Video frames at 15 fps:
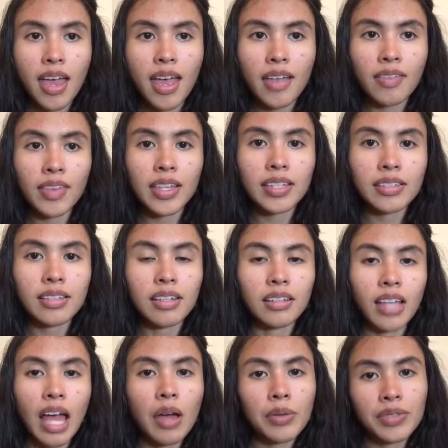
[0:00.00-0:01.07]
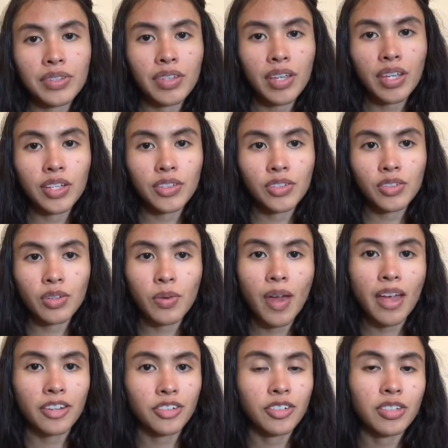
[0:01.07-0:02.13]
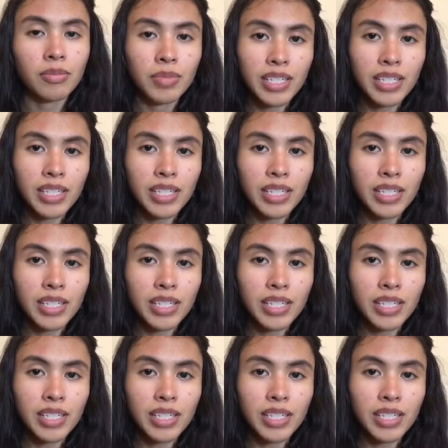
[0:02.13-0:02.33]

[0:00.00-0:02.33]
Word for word: And this allows things to actually